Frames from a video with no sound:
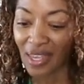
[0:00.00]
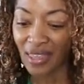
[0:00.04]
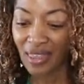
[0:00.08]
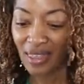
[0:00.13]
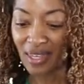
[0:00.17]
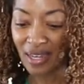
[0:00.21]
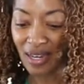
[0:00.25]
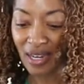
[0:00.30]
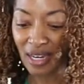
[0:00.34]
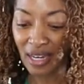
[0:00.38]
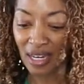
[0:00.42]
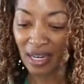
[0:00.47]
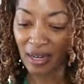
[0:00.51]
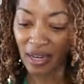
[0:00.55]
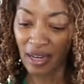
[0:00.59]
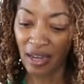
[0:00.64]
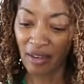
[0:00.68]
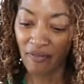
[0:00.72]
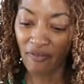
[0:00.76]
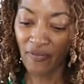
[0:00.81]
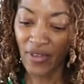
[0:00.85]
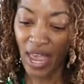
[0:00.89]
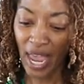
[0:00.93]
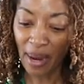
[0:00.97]
The
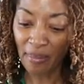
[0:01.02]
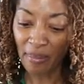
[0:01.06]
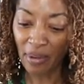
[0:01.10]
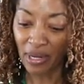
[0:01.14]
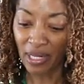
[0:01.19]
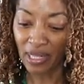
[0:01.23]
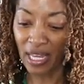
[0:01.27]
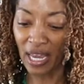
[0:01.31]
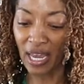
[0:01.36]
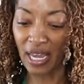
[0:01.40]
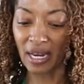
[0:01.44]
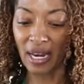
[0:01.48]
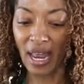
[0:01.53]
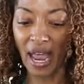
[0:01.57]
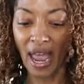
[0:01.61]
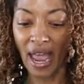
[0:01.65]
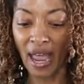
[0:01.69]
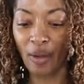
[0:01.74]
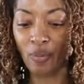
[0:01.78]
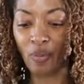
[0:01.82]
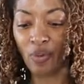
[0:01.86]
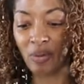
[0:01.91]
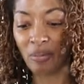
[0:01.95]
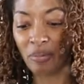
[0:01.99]
fabric that
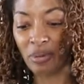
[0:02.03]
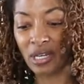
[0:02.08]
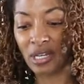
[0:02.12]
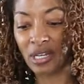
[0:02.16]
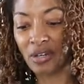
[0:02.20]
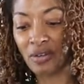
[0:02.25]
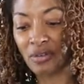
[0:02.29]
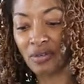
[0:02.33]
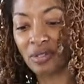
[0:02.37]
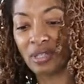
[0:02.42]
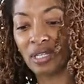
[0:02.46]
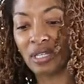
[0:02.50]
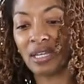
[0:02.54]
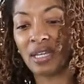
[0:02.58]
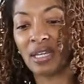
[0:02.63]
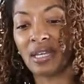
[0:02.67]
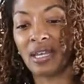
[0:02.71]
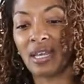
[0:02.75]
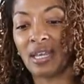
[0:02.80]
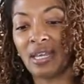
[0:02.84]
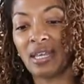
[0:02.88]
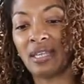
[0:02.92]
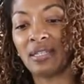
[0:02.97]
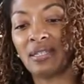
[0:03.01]
I will be using
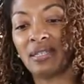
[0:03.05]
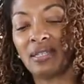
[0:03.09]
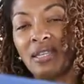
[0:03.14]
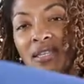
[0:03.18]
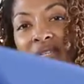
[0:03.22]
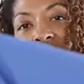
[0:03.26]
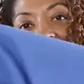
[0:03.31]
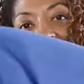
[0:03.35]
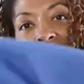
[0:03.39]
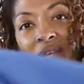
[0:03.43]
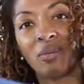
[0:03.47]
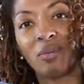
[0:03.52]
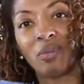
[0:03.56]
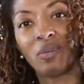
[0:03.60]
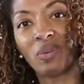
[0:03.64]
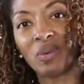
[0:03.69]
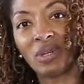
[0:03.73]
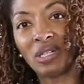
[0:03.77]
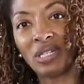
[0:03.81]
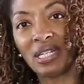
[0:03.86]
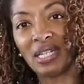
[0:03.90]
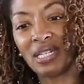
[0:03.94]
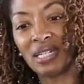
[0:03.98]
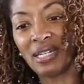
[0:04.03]
is this
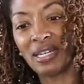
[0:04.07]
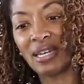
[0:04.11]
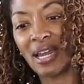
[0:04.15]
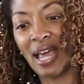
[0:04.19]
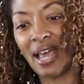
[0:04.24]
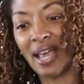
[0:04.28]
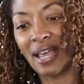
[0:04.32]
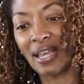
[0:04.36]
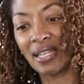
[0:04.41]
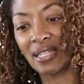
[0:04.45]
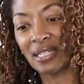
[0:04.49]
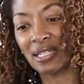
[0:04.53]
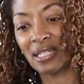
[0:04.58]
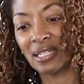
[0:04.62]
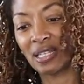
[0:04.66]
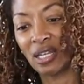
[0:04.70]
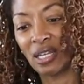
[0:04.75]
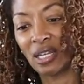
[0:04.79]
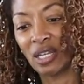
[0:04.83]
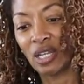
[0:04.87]
really nice